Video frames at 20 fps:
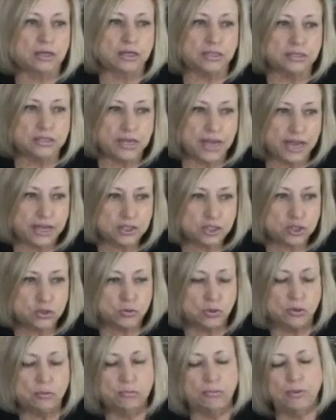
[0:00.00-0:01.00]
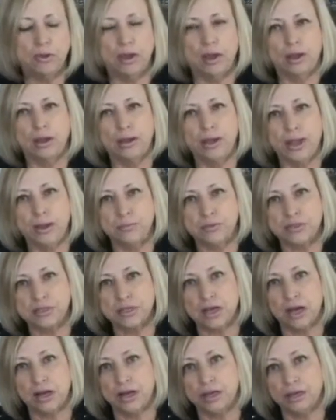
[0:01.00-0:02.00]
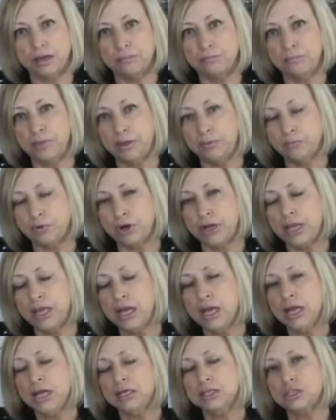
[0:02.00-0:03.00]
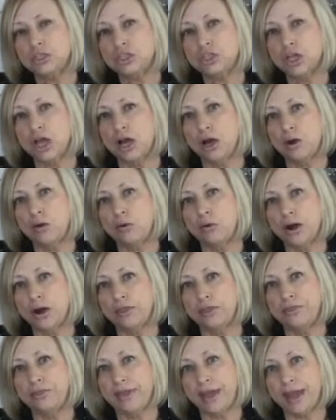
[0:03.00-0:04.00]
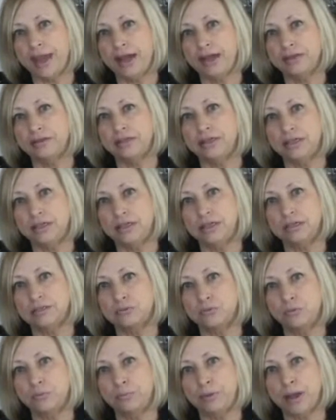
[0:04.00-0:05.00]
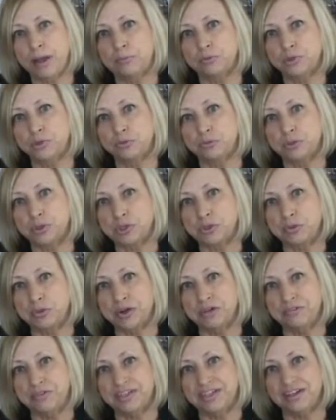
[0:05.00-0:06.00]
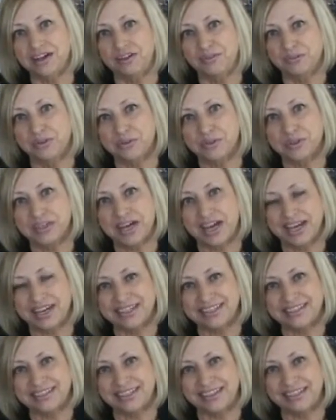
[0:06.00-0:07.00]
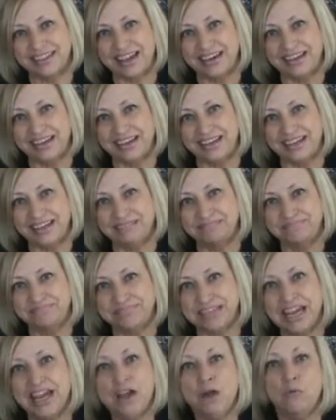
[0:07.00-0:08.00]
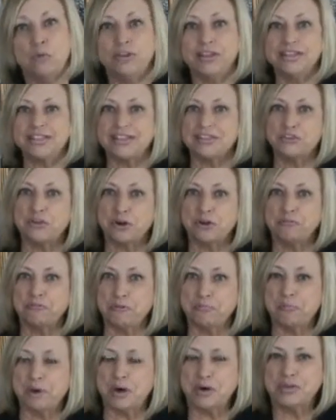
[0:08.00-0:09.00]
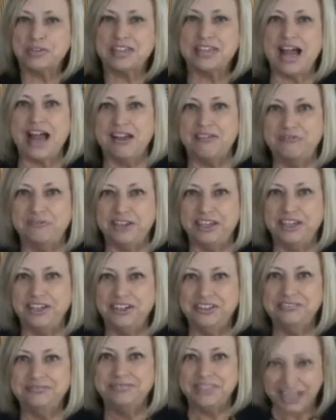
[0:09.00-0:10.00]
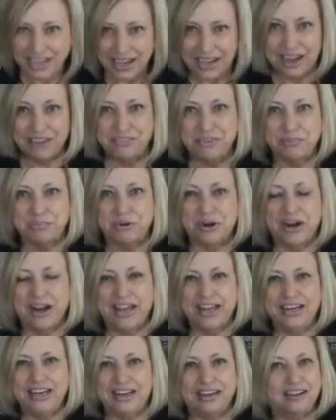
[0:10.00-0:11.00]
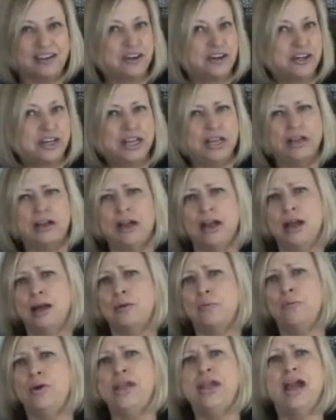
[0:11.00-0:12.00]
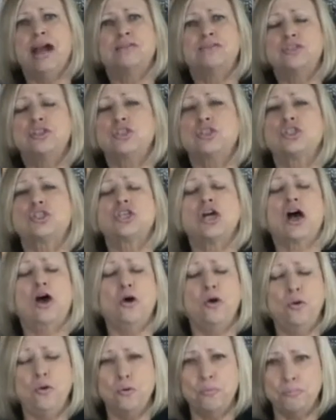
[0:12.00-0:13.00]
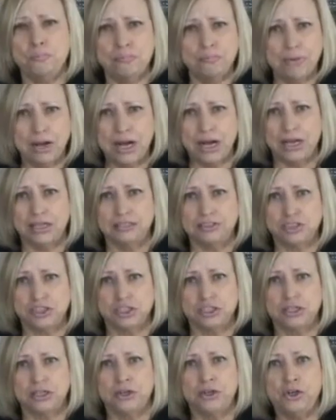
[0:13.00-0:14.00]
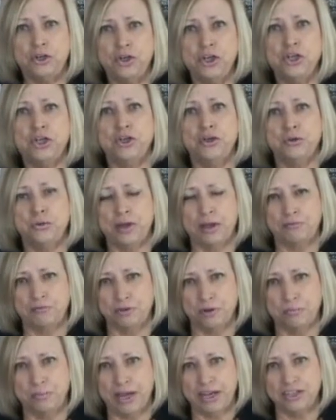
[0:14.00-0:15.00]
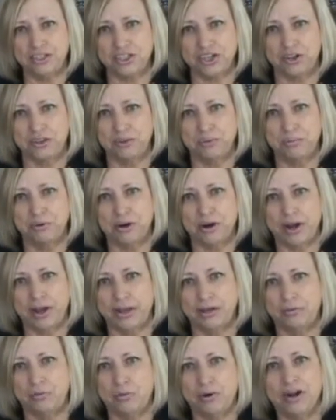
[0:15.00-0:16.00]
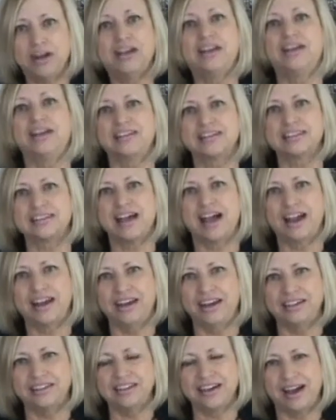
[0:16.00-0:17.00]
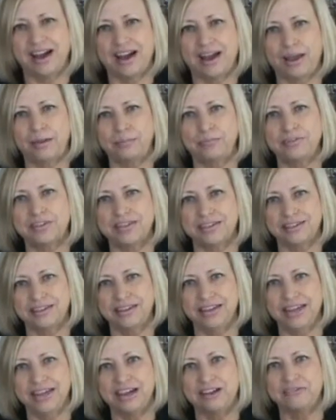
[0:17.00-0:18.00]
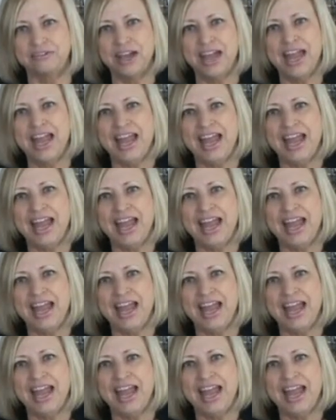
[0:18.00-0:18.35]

contextual episodic memory, so that kids will be able to retrieve it on those days that they need it. Well, this is sort of a bird's eye view of the brain and learning. We have so much new information on the brain. What an exciting time to live,